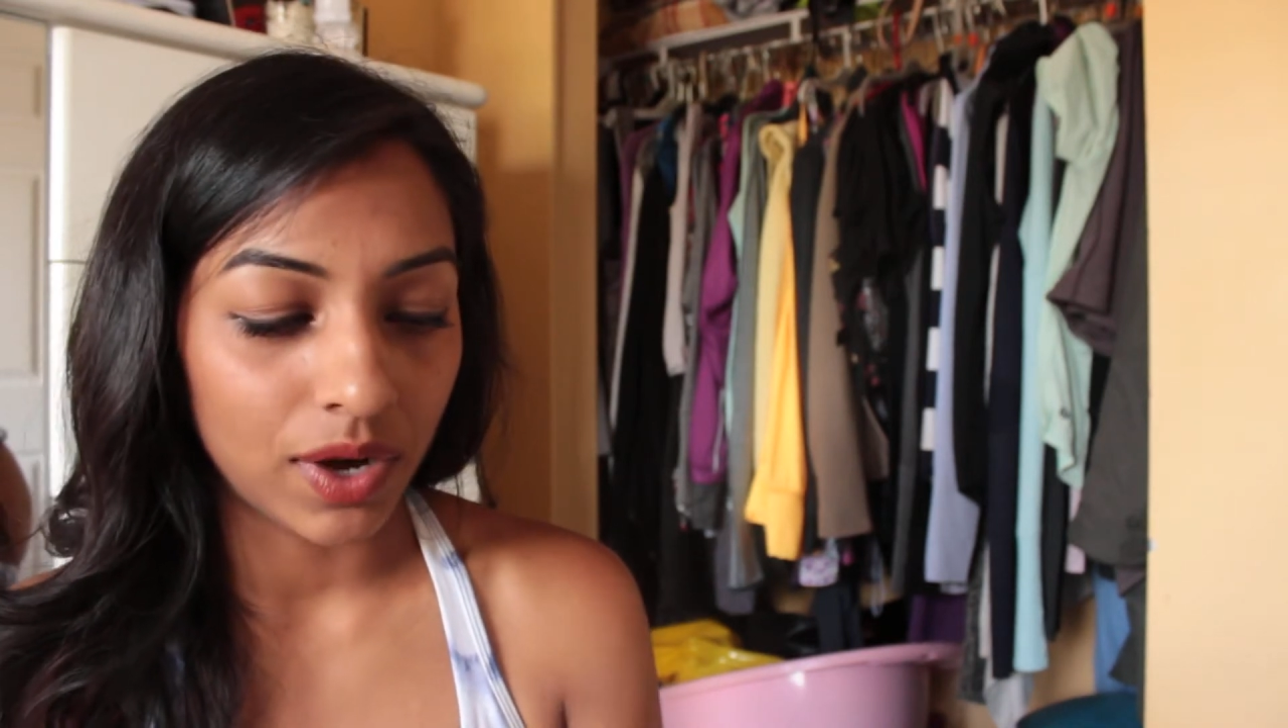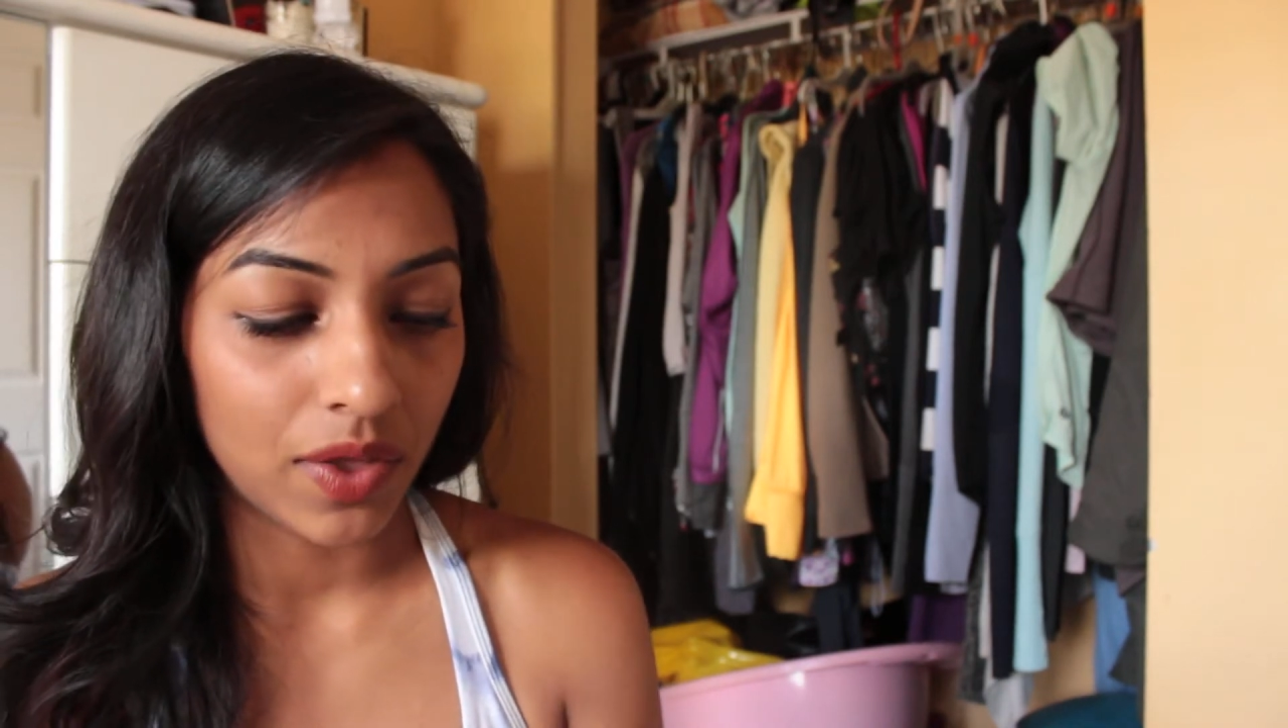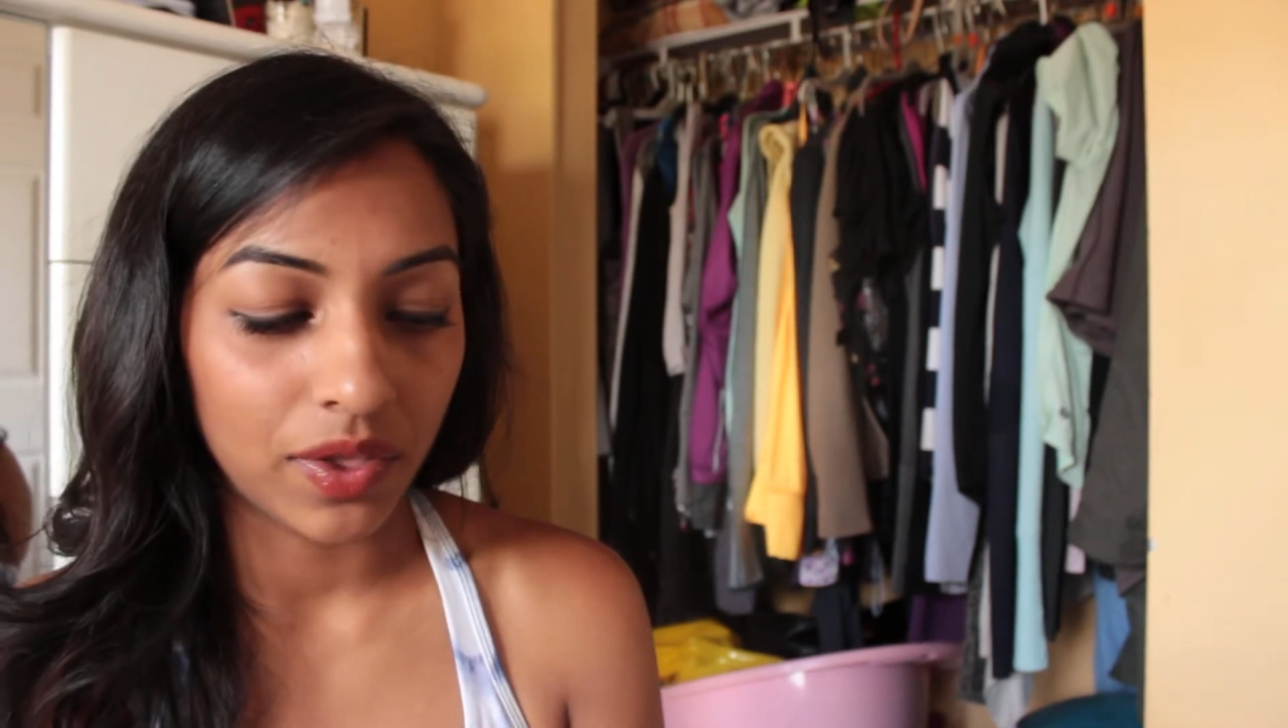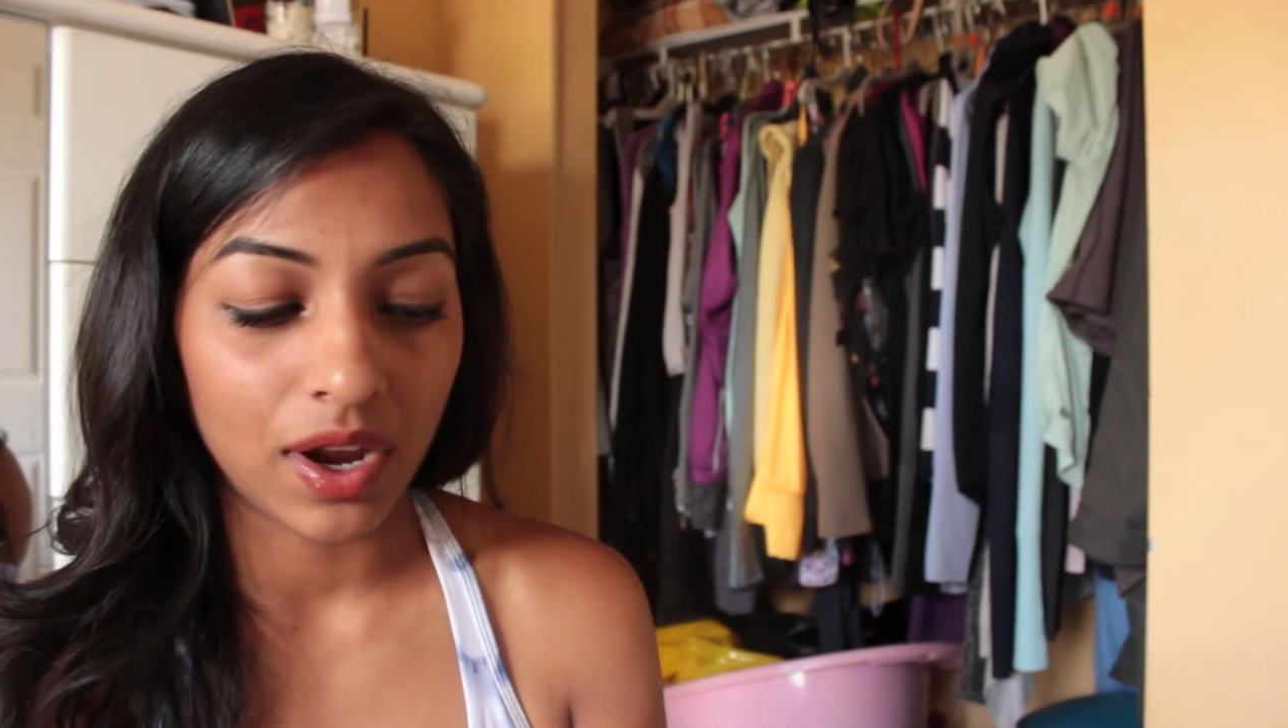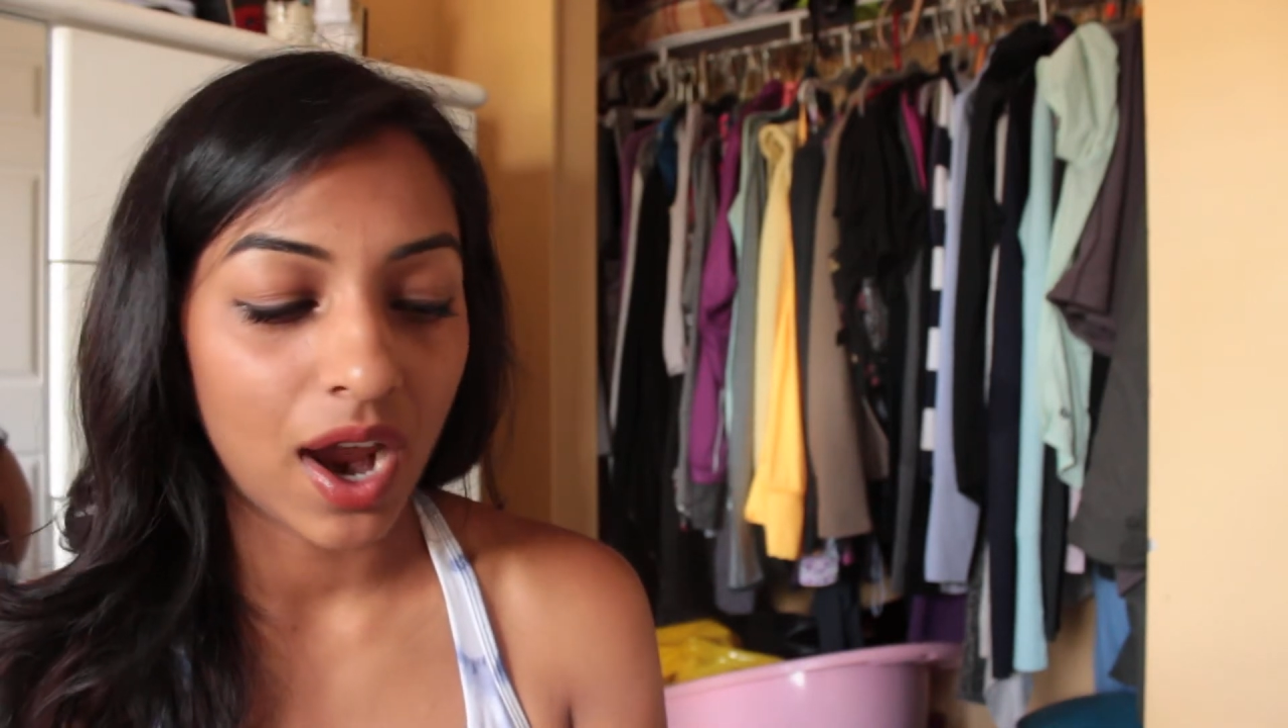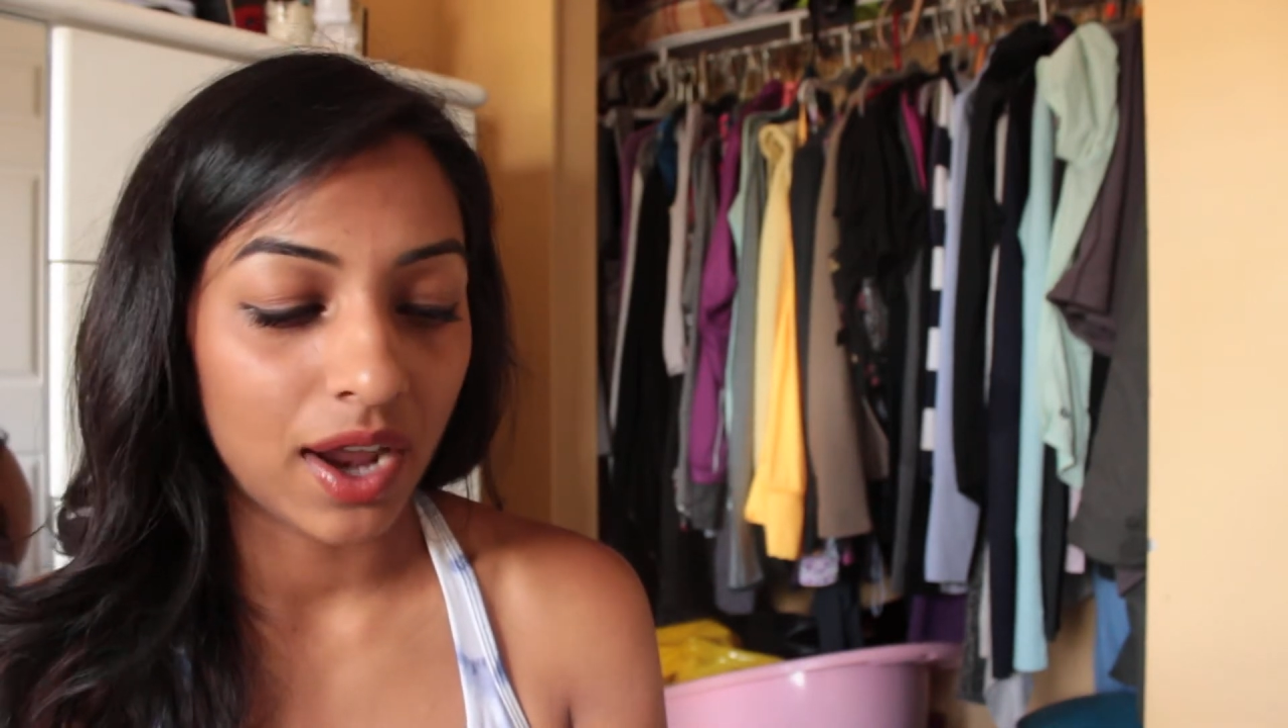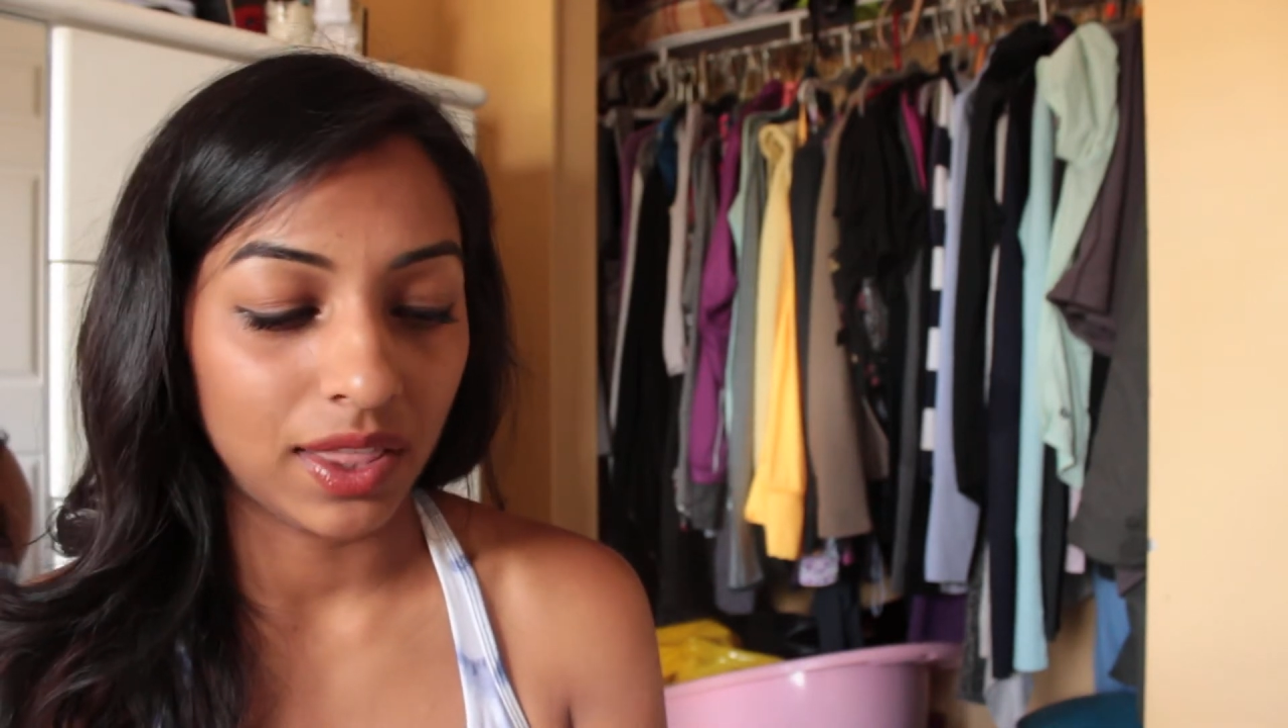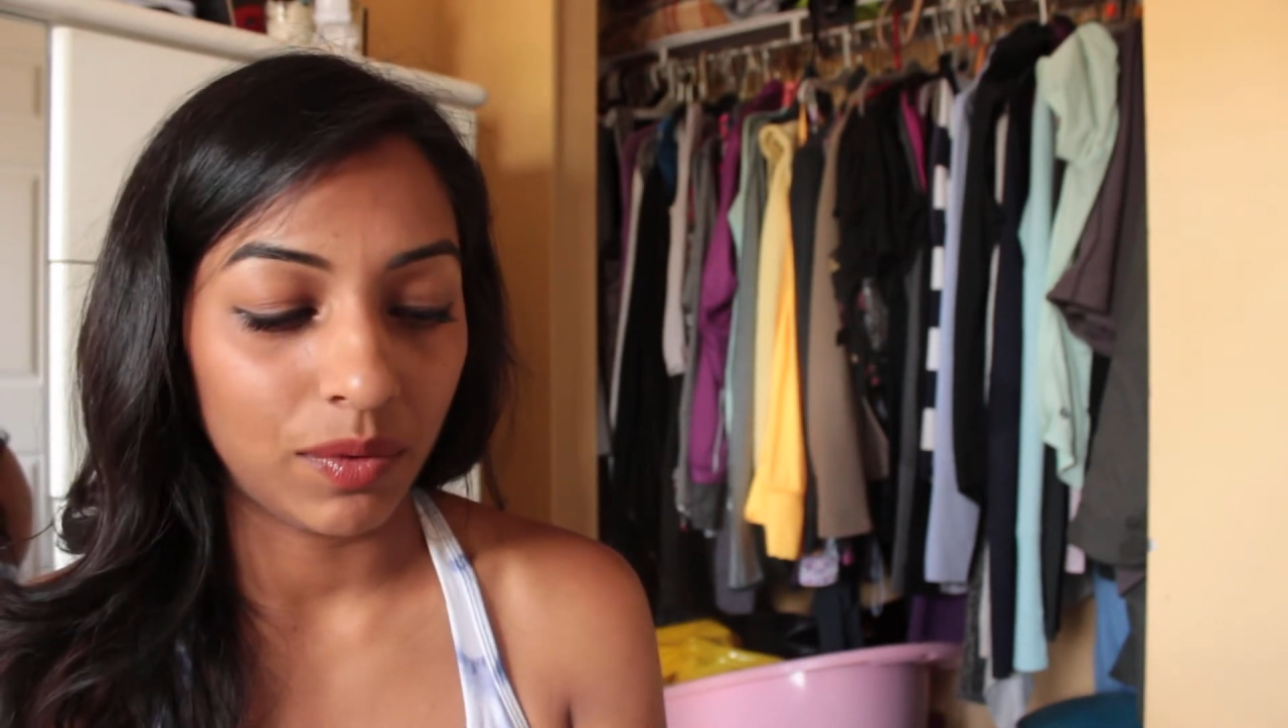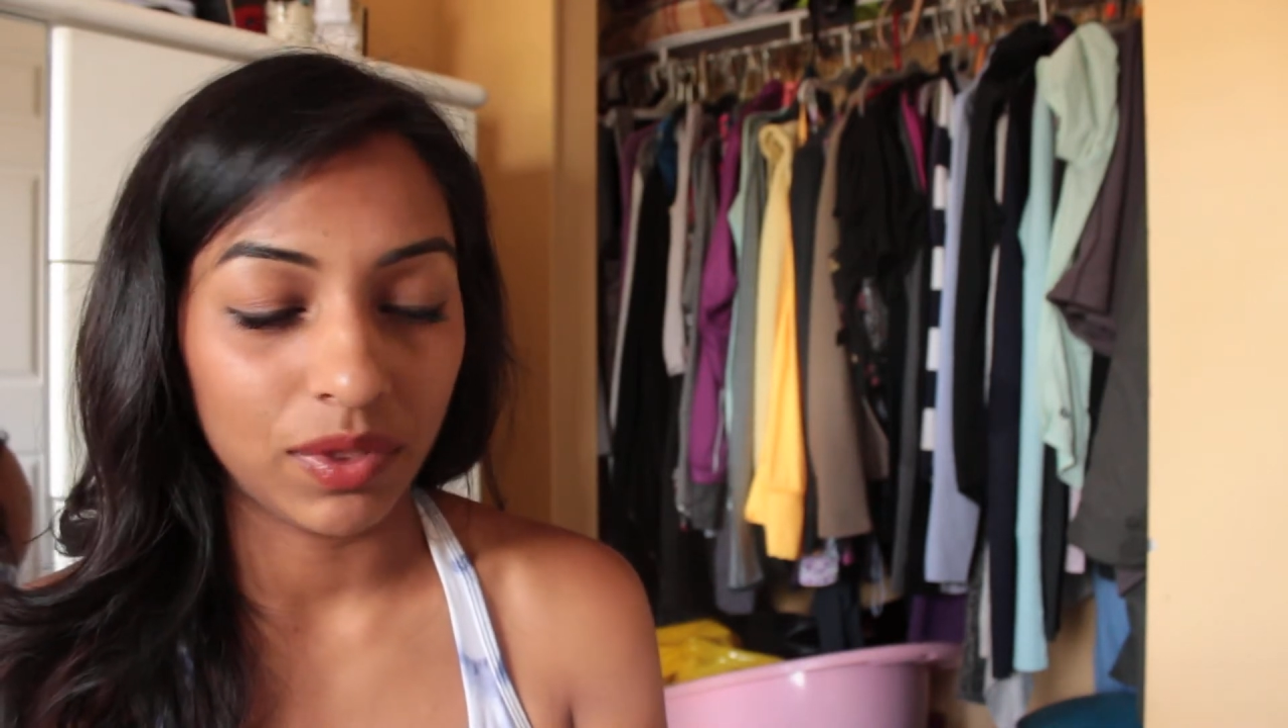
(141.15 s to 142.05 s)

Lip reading: and then a highlight